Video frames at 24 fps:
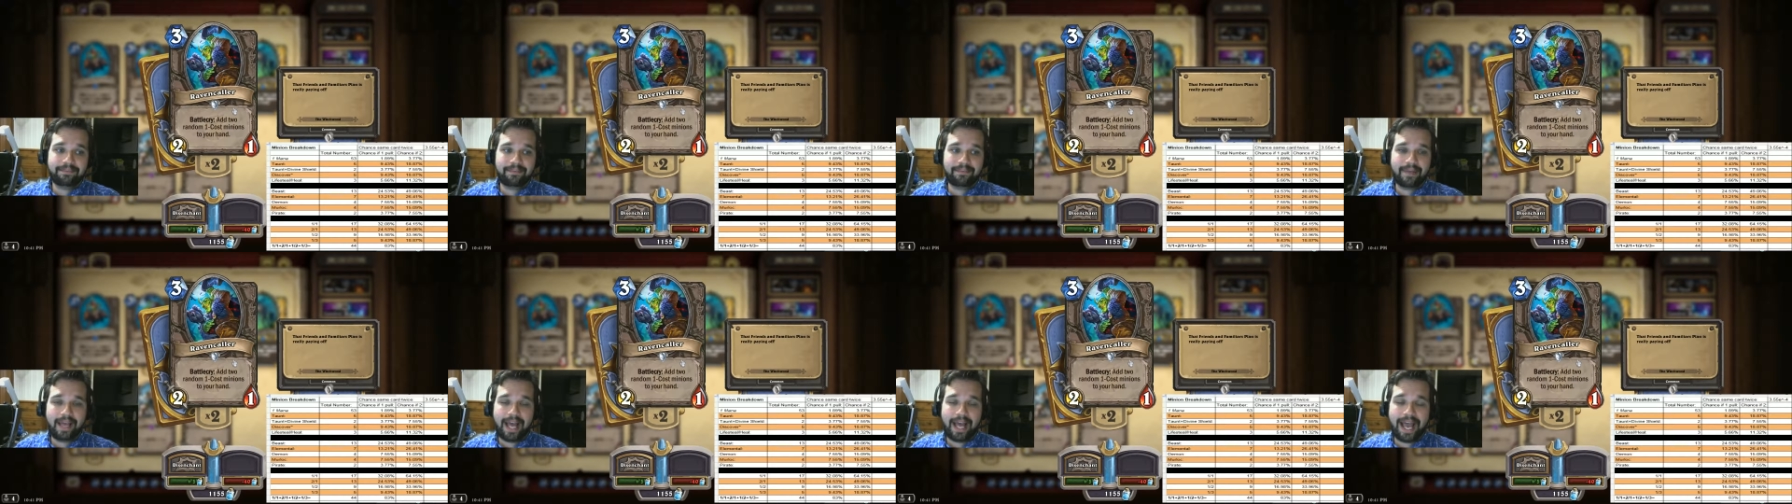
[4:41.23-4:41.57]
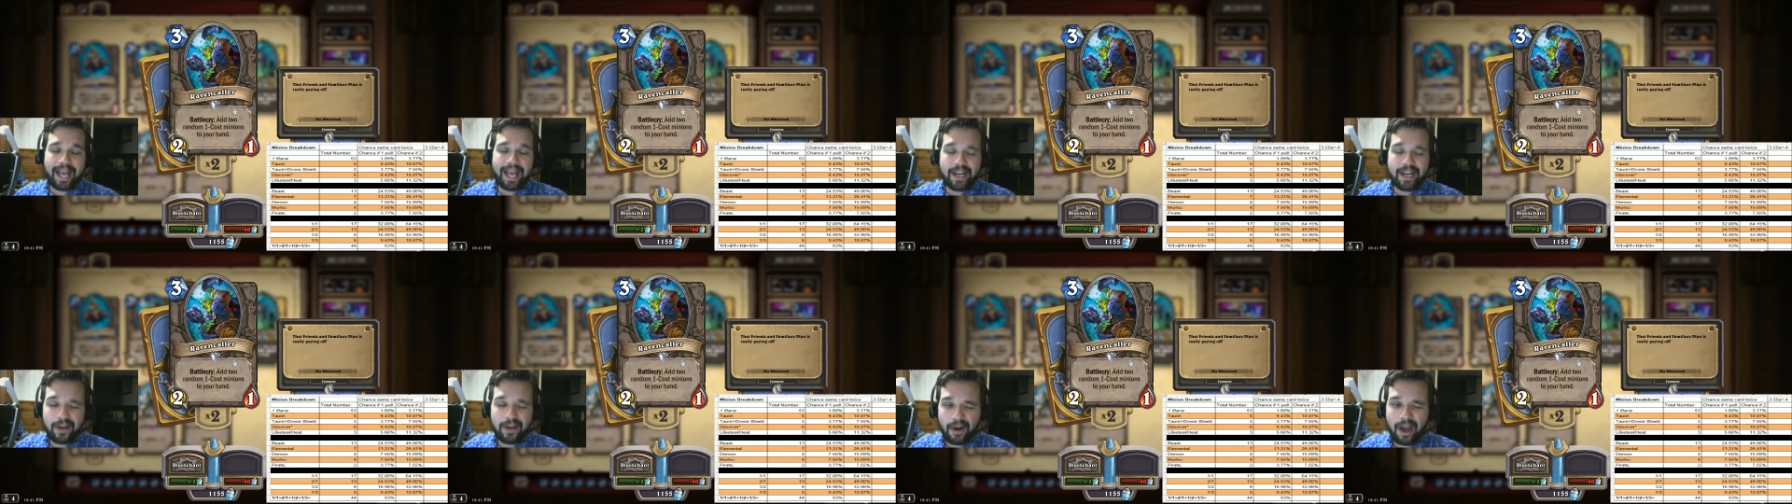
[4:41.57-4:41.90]

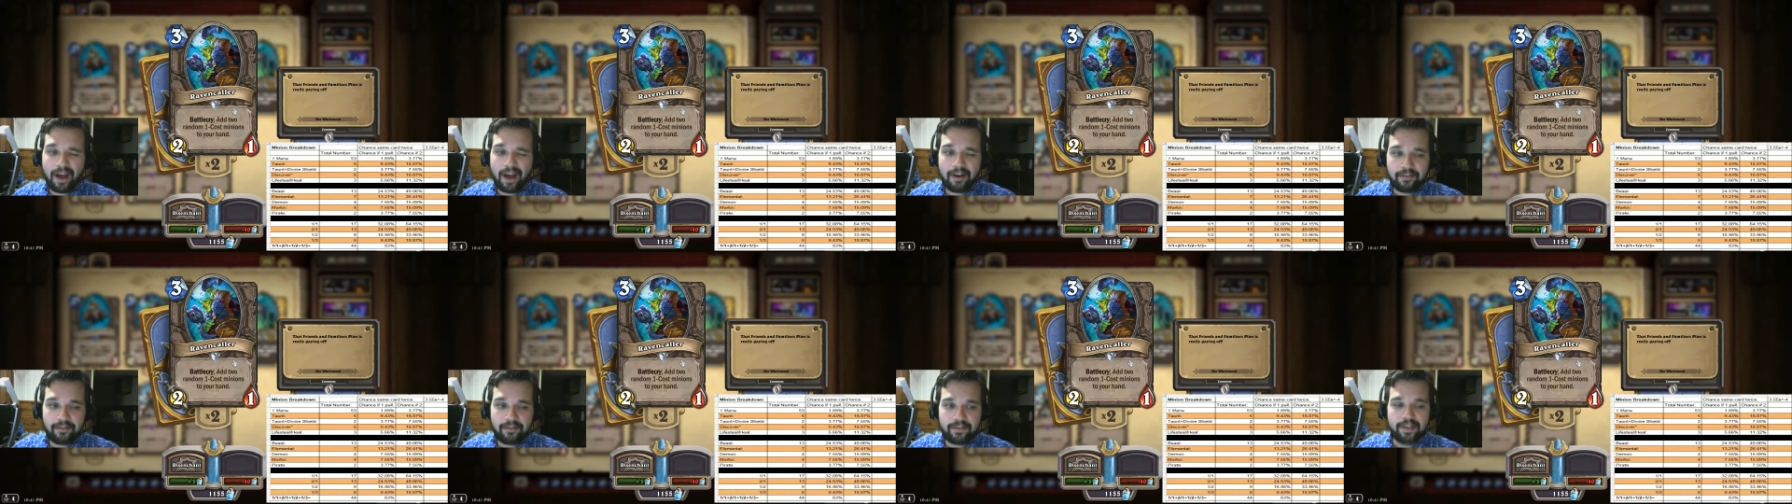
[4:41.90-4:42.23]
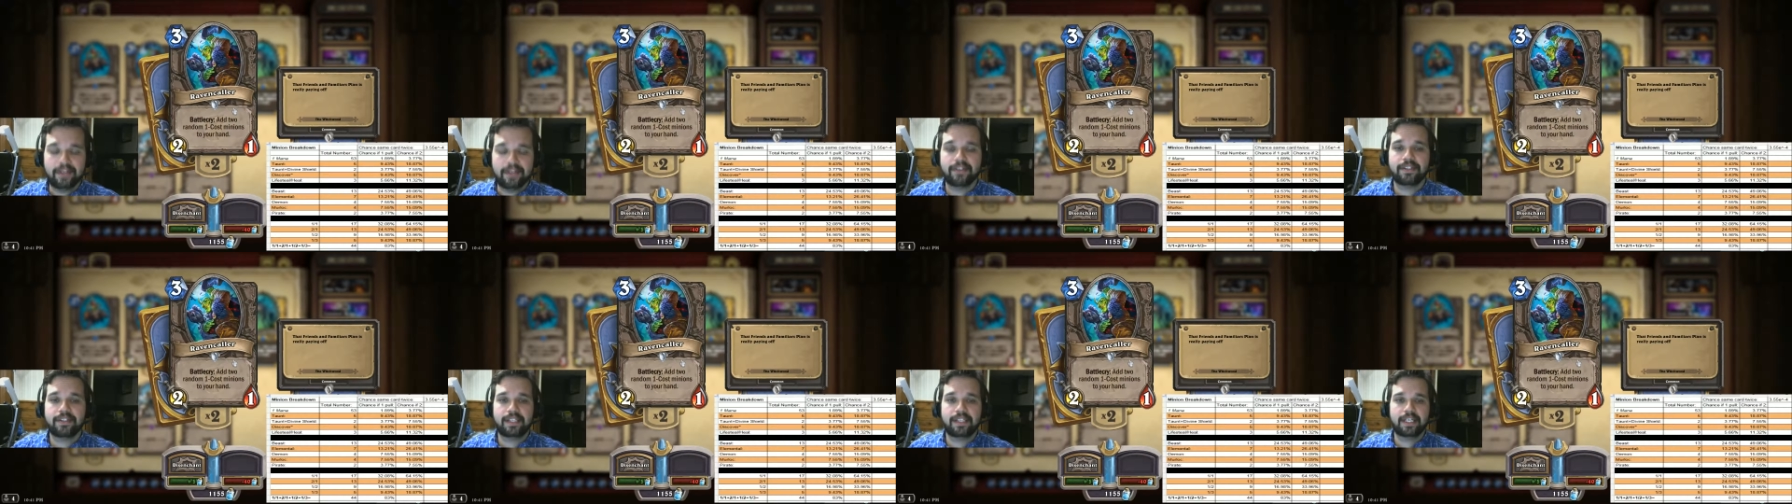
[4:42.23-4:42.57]
I know how it
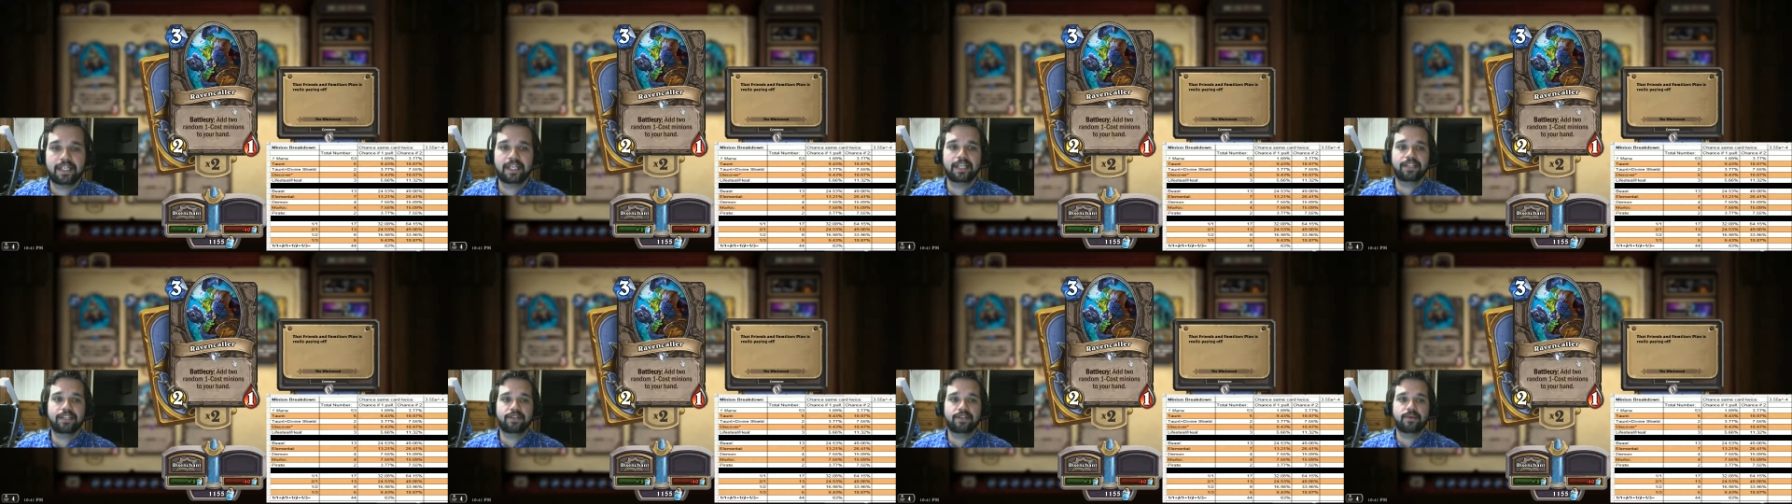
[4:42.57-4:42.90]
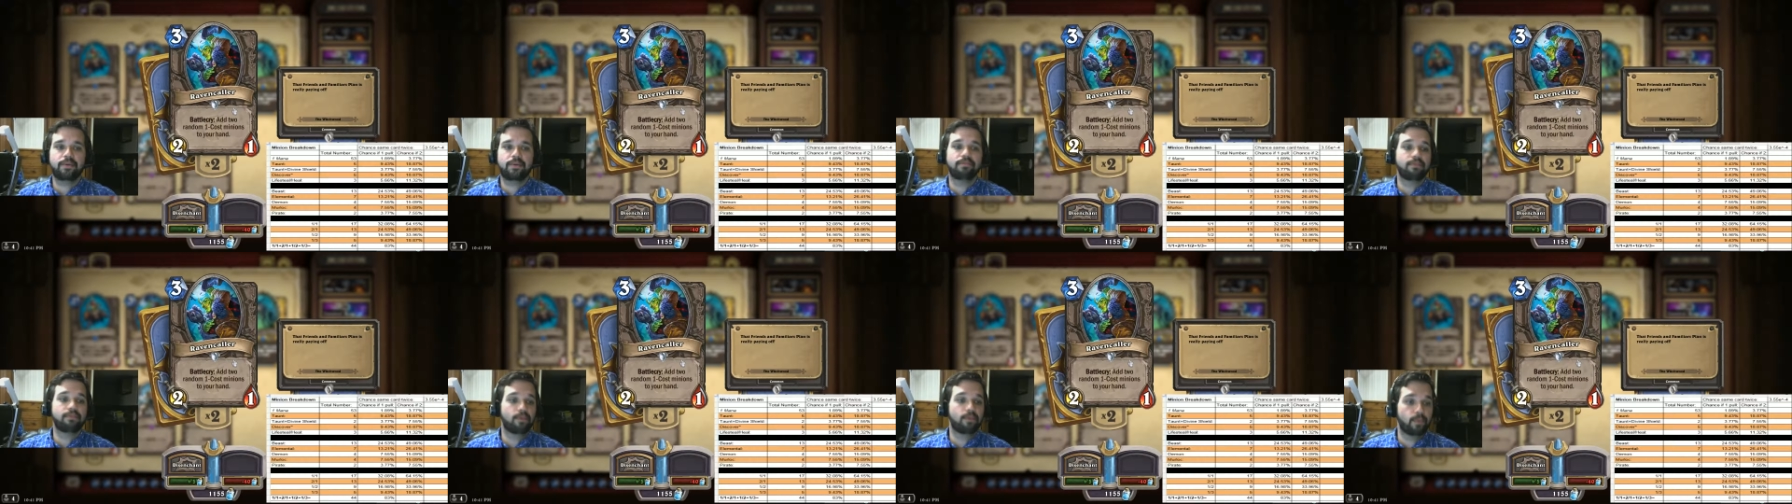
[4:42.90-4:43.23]
feels to get 2
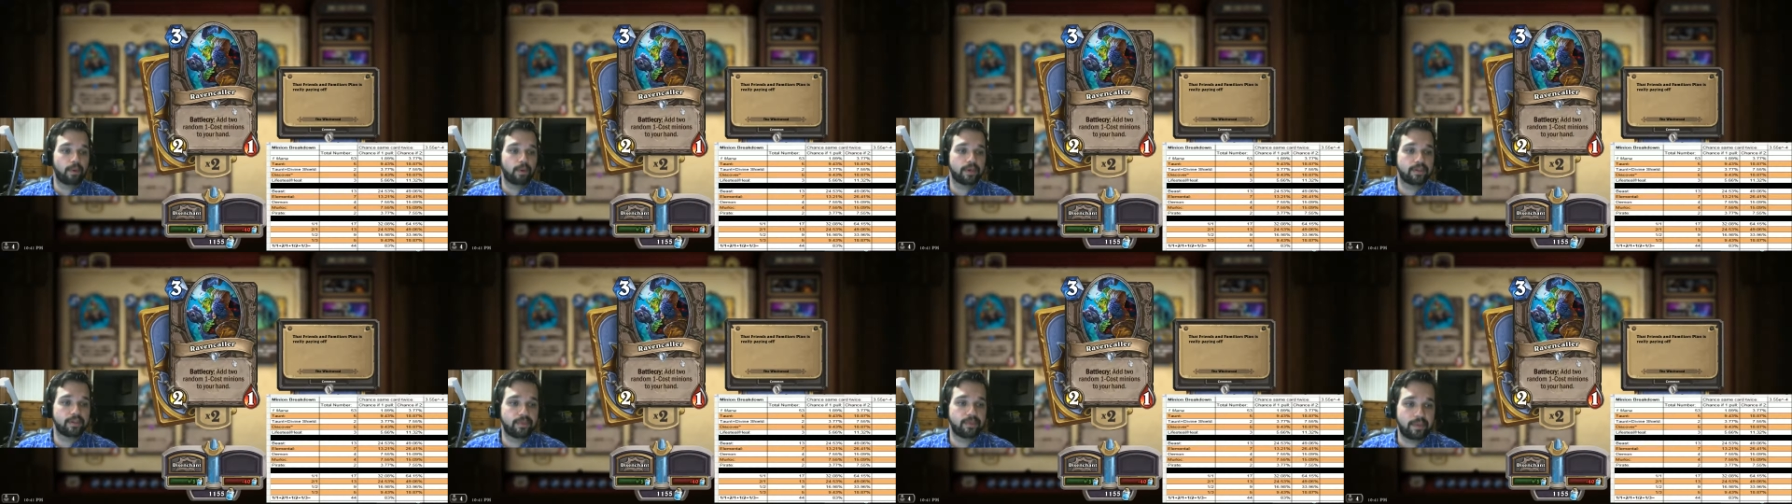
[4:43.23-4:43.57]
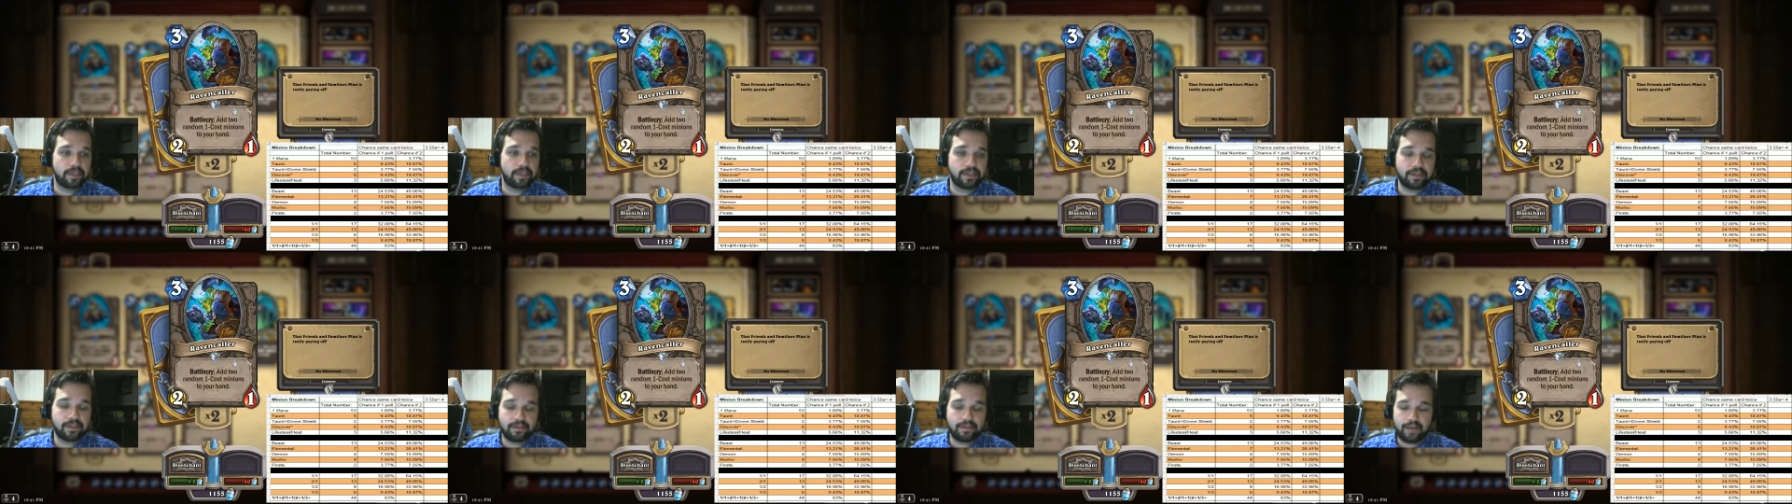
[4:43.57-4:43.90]
of the worst
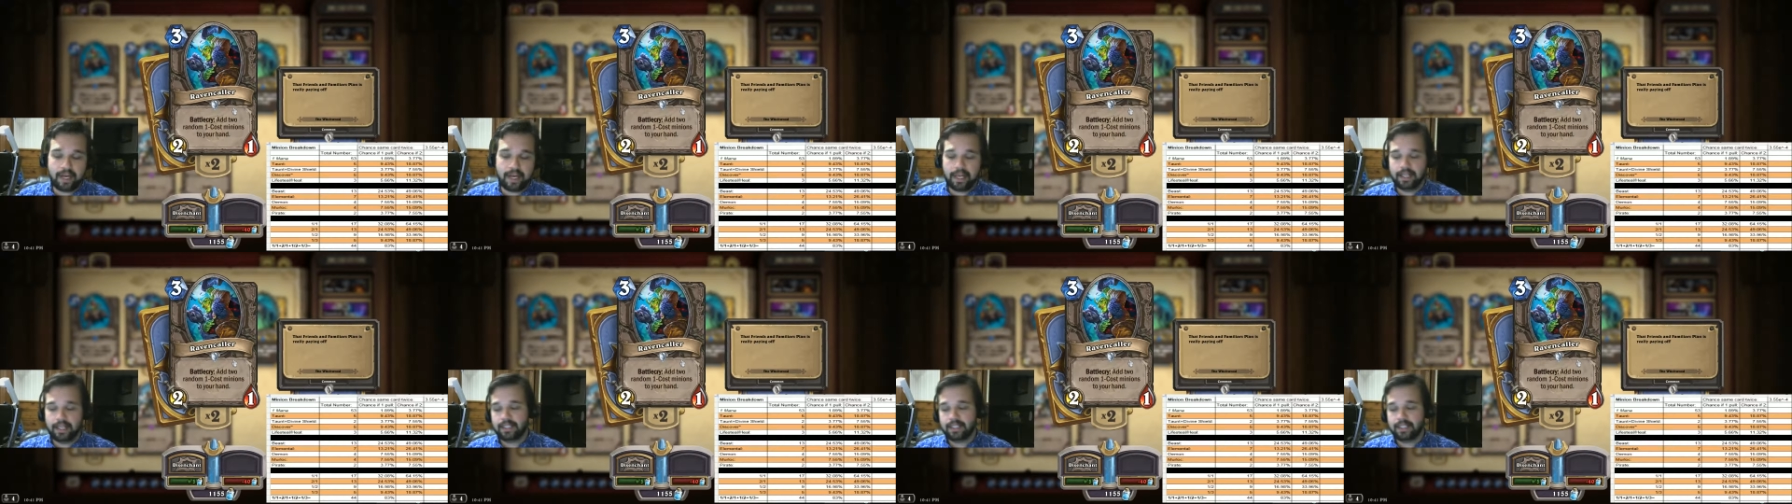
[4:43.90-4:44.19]
ones, right?